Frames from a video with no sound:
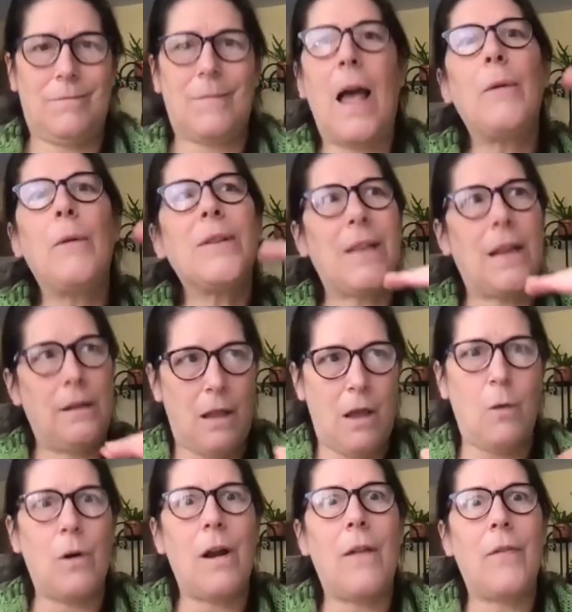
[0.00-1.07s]
I will say
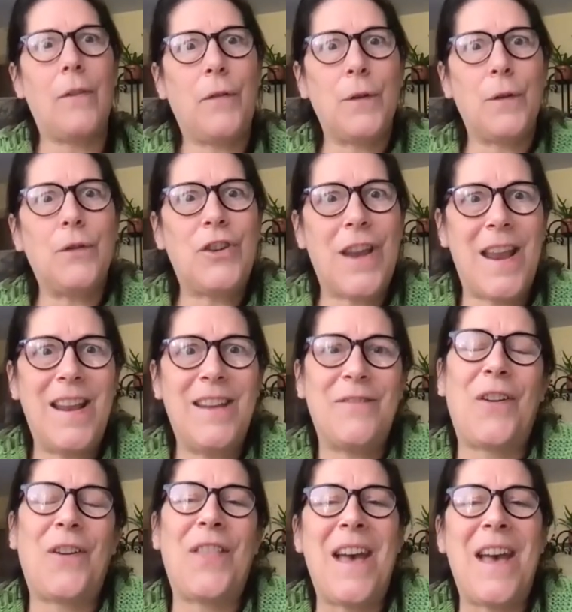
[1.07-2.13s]
lower on the food chain
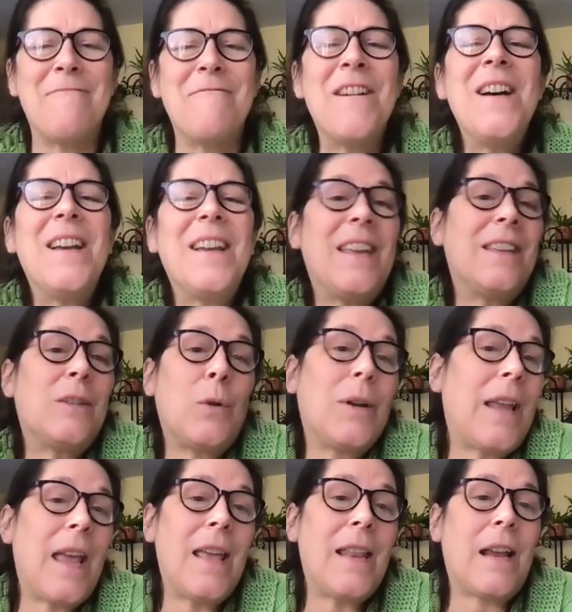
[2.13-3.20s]
for them is
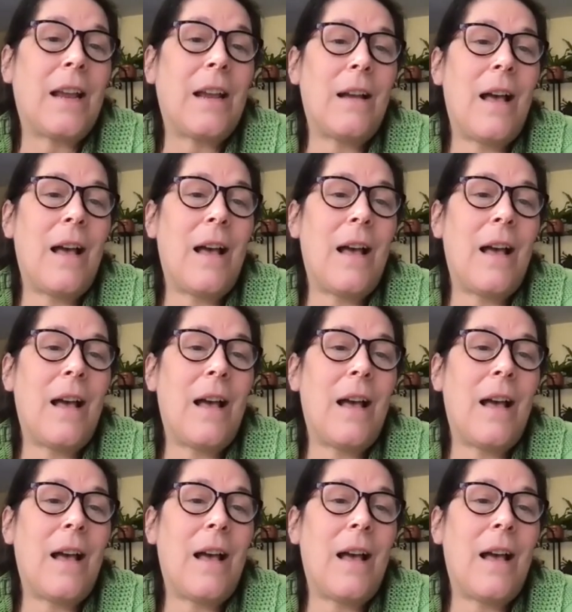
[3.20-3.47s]
organic.